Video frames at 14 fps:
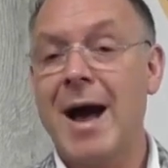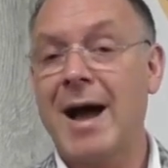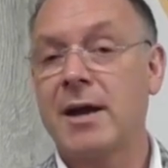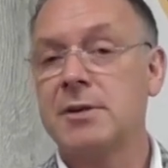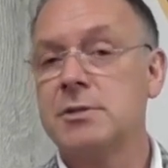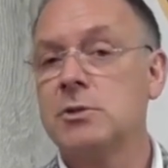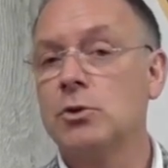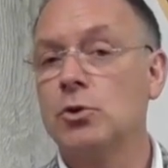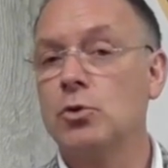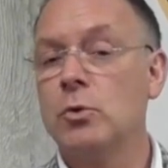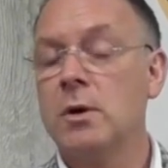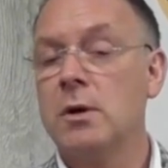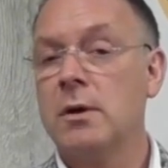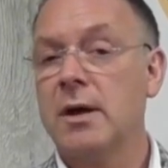back
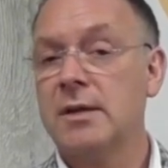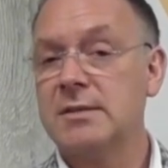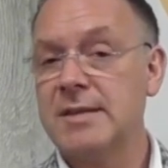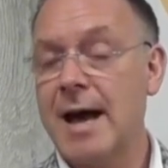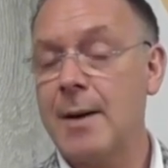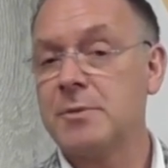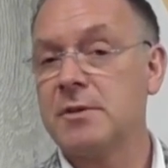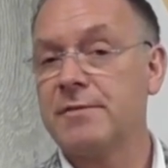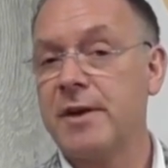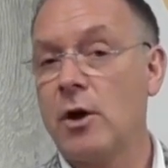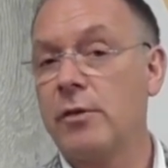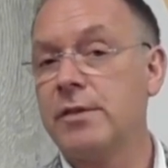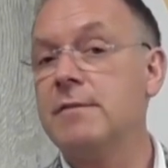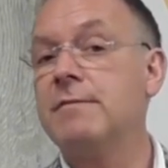to adaptive
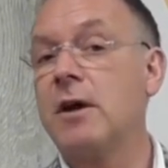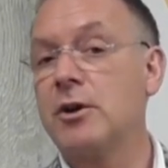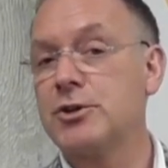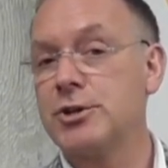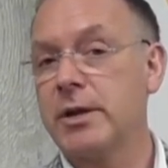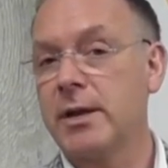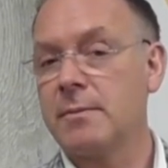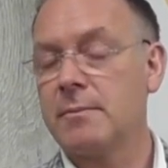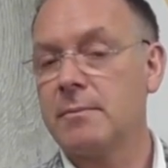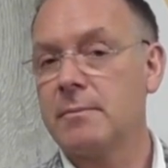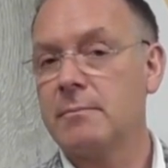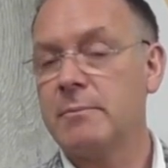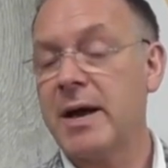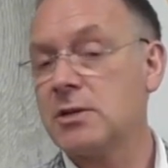healthy functioning,
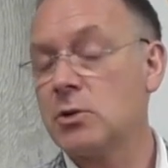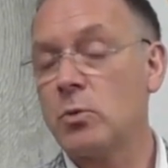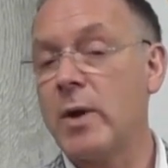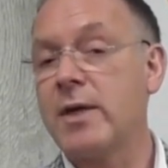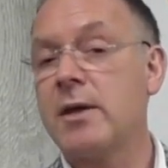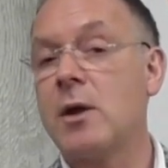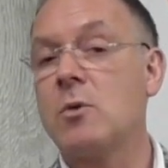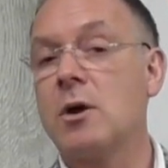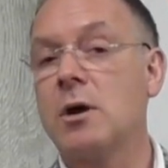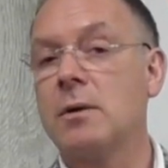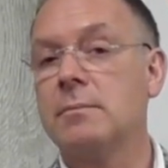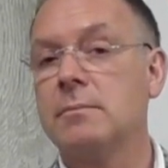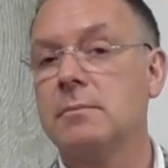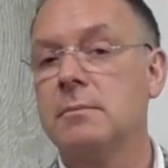back to the way they
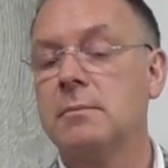were.